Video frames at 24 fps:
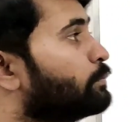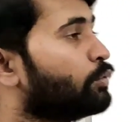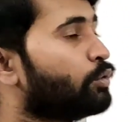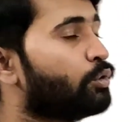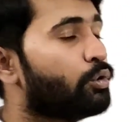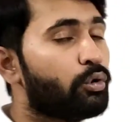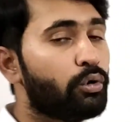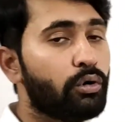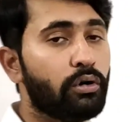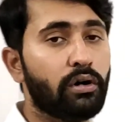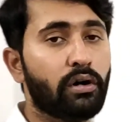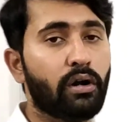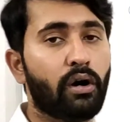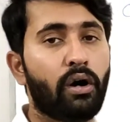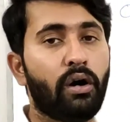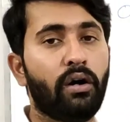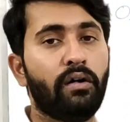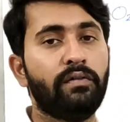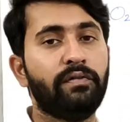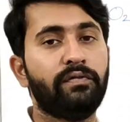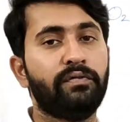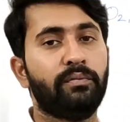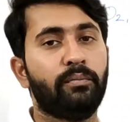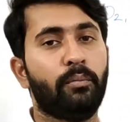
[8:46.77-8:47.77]
mole
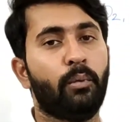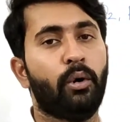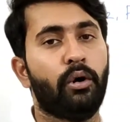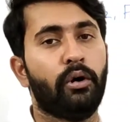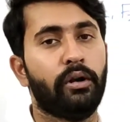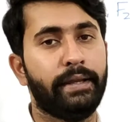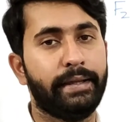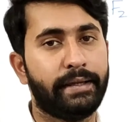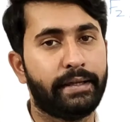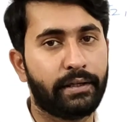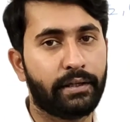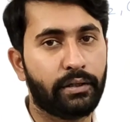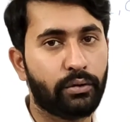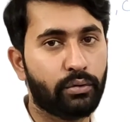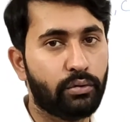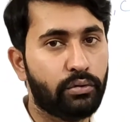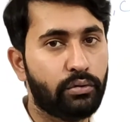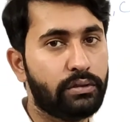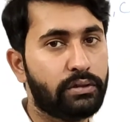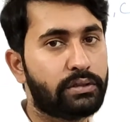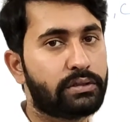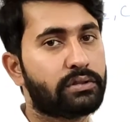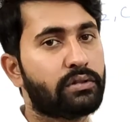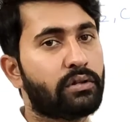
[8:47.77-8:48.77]
of
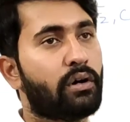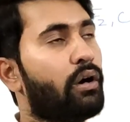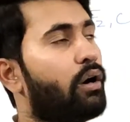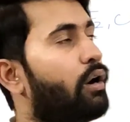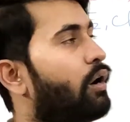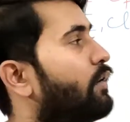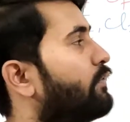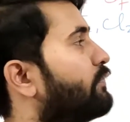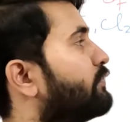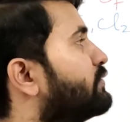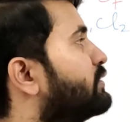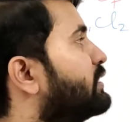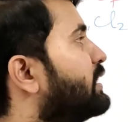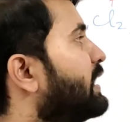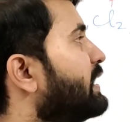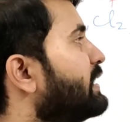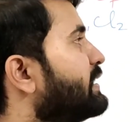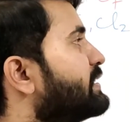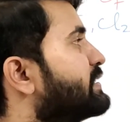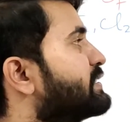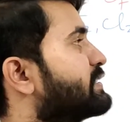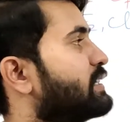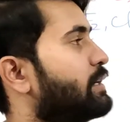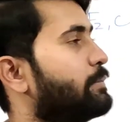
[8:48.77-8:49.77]
molecules of
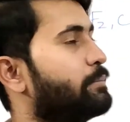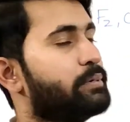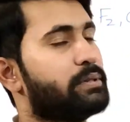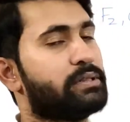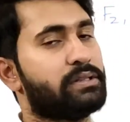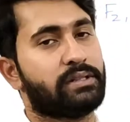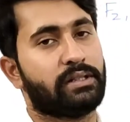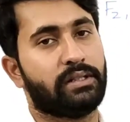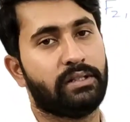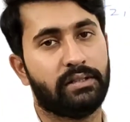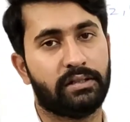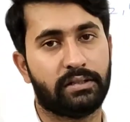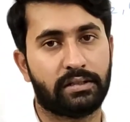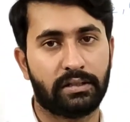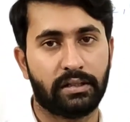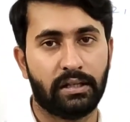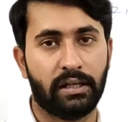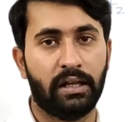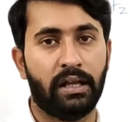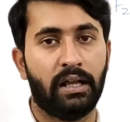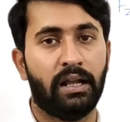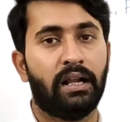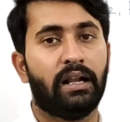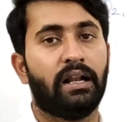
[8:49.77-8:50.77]
that substance.
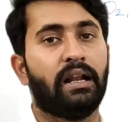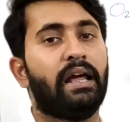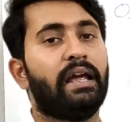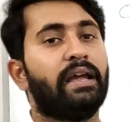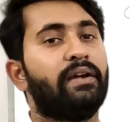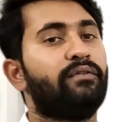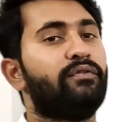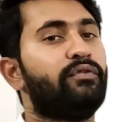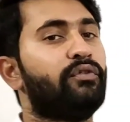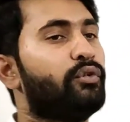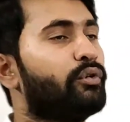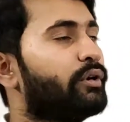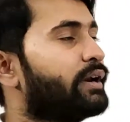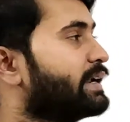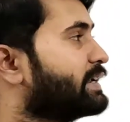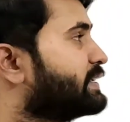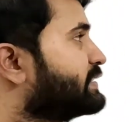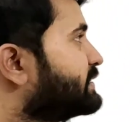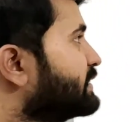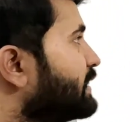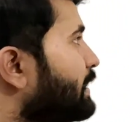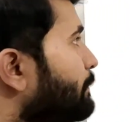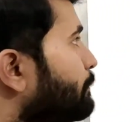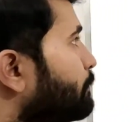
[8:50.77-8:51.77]
Like for
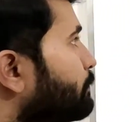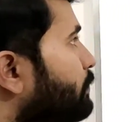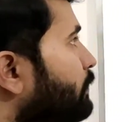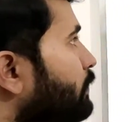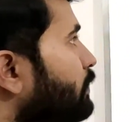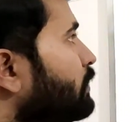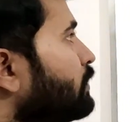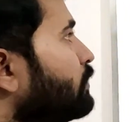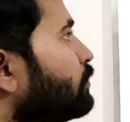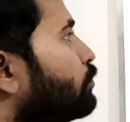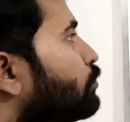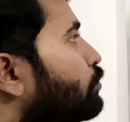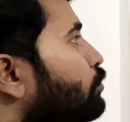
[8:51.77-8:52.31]
example,